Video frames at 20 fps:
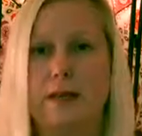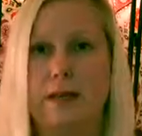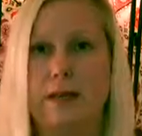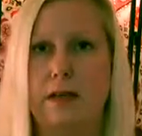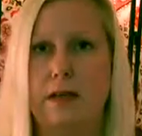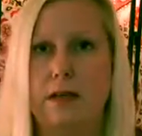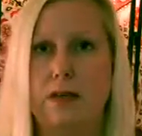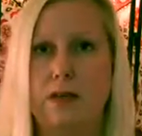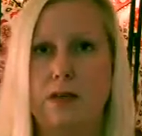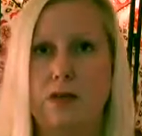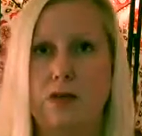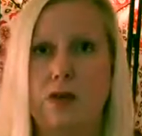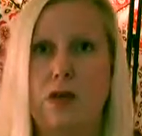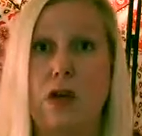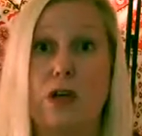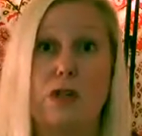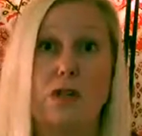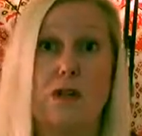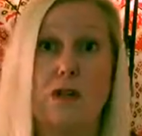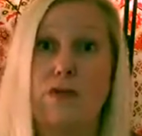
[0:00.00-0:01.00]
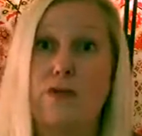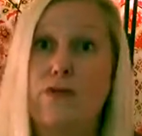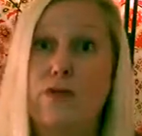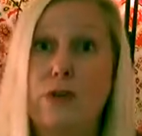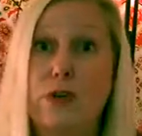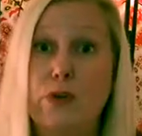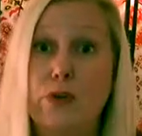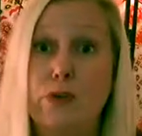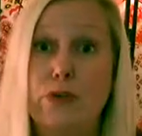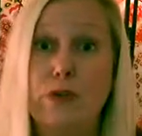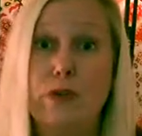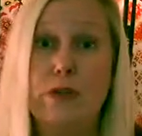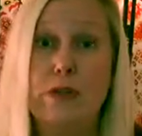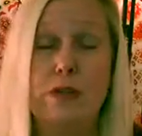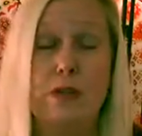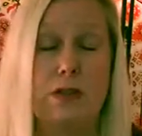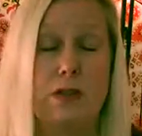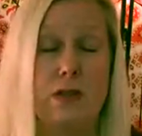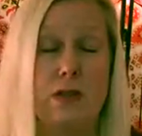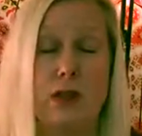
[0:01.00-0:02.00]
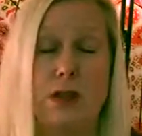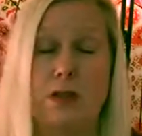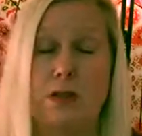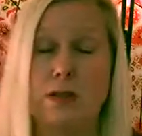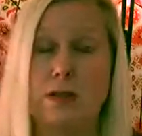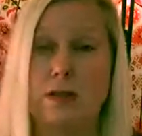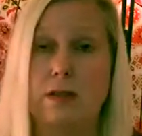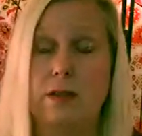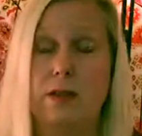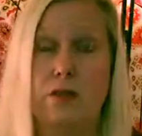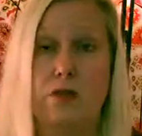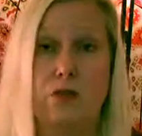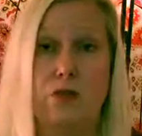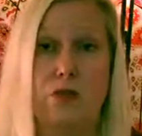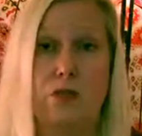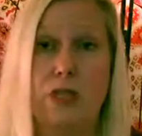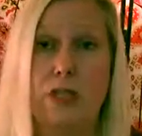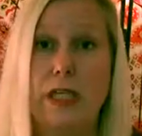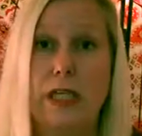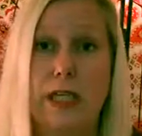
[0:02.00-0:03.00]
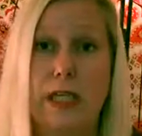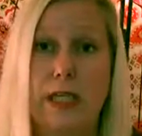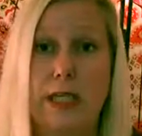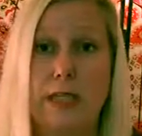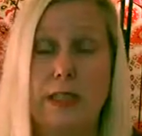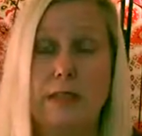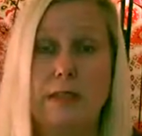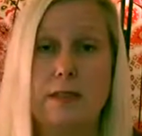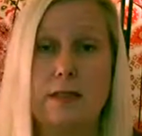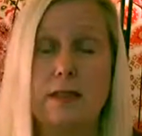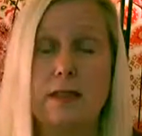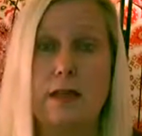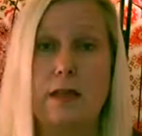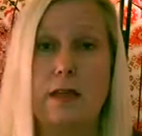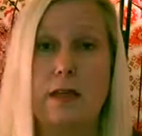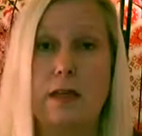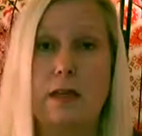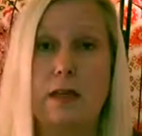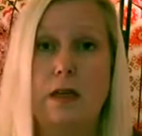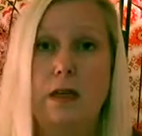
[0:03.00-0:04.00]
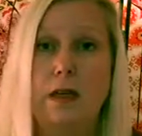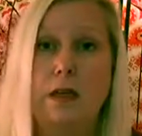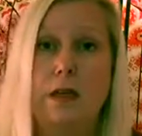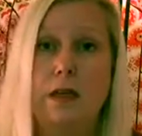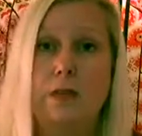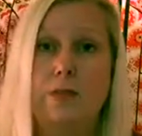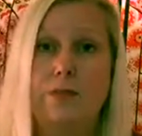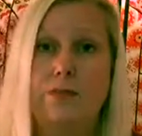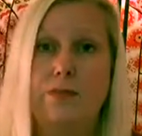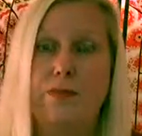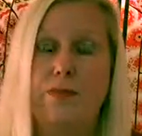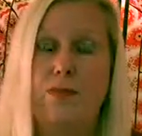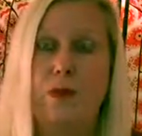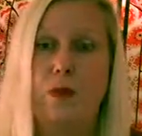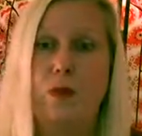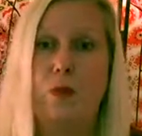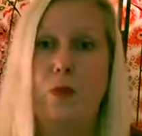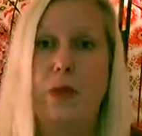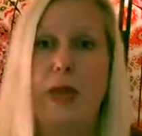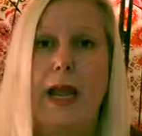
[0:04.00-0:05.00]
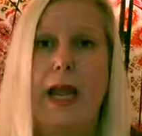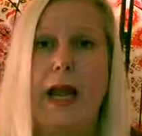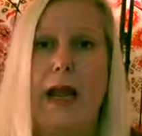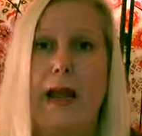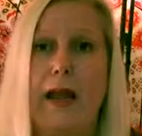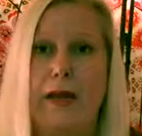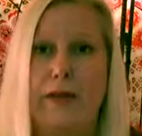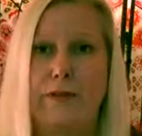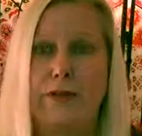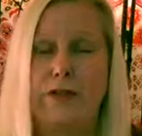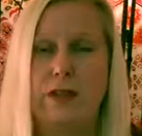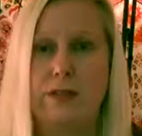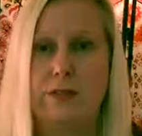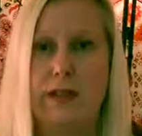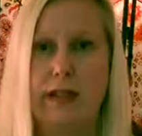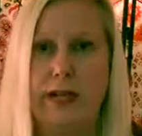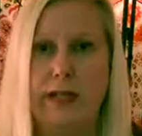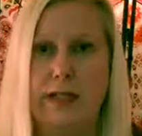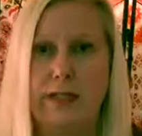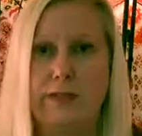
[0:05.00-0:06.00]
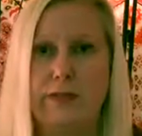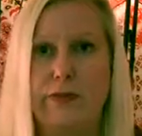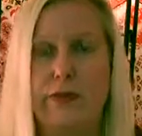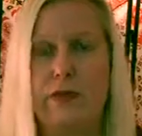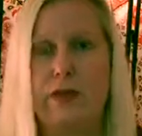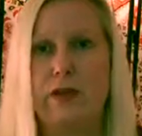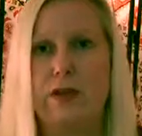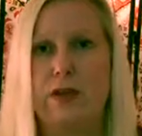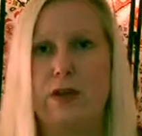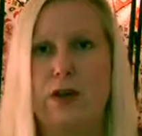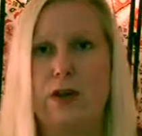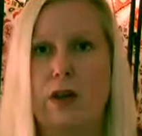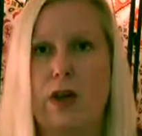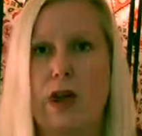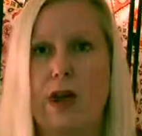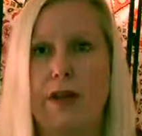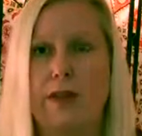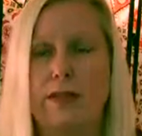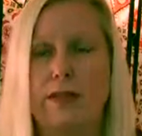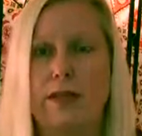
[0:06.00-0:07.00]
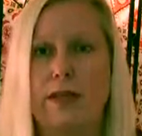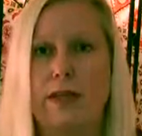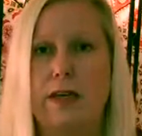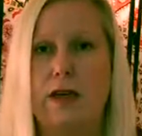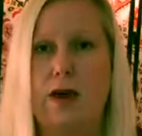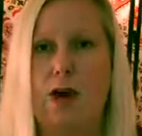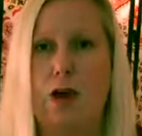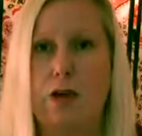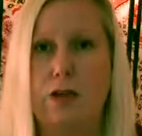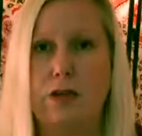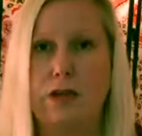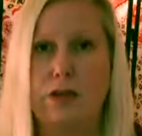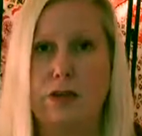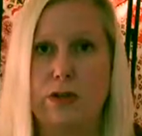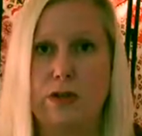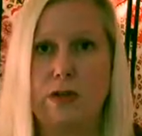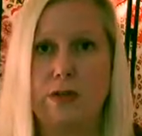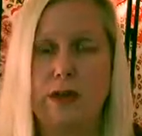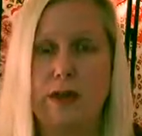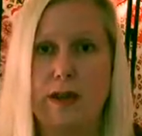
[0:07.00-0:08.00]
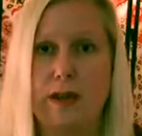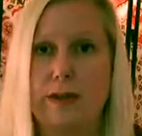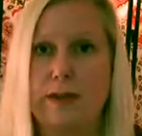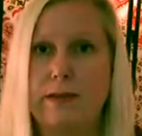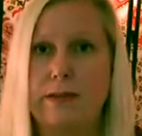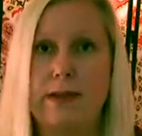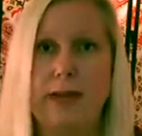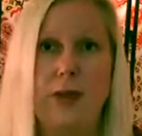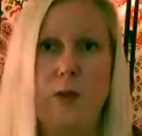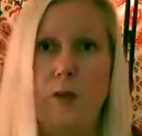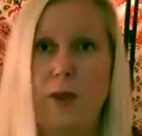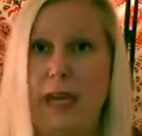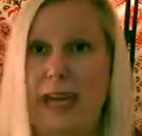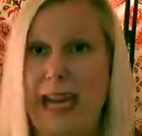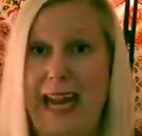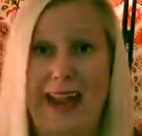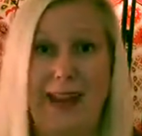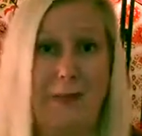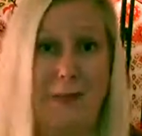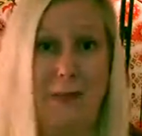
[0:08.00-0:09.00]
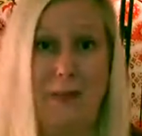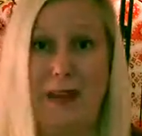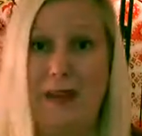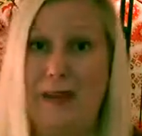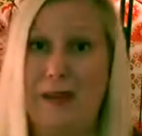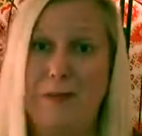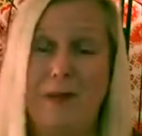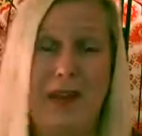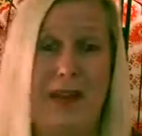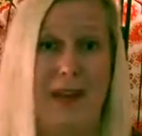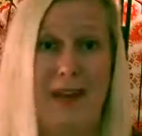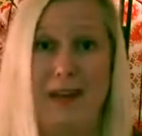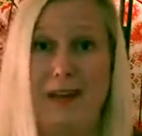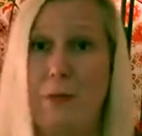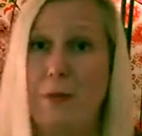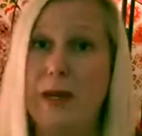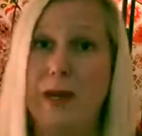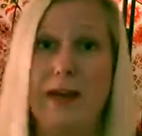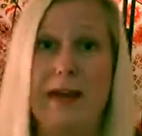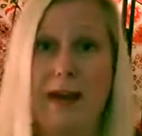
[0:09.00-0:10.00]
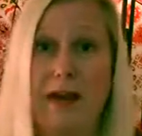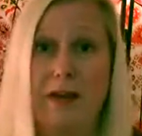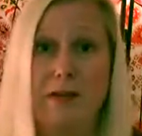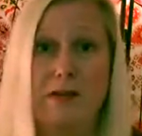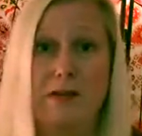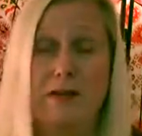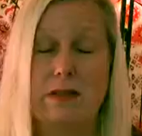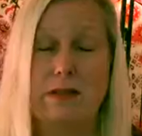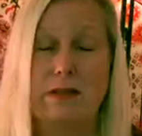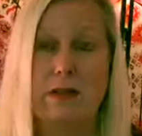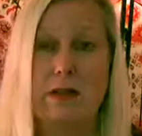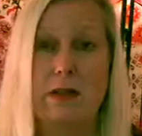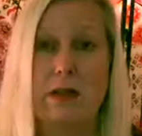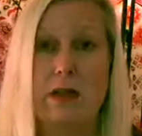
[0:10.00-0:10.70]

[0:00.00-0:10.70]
and toxic foods and toxic routines. We have to make a difference in our lives, and it all starts with us, and we can't blame anybody else.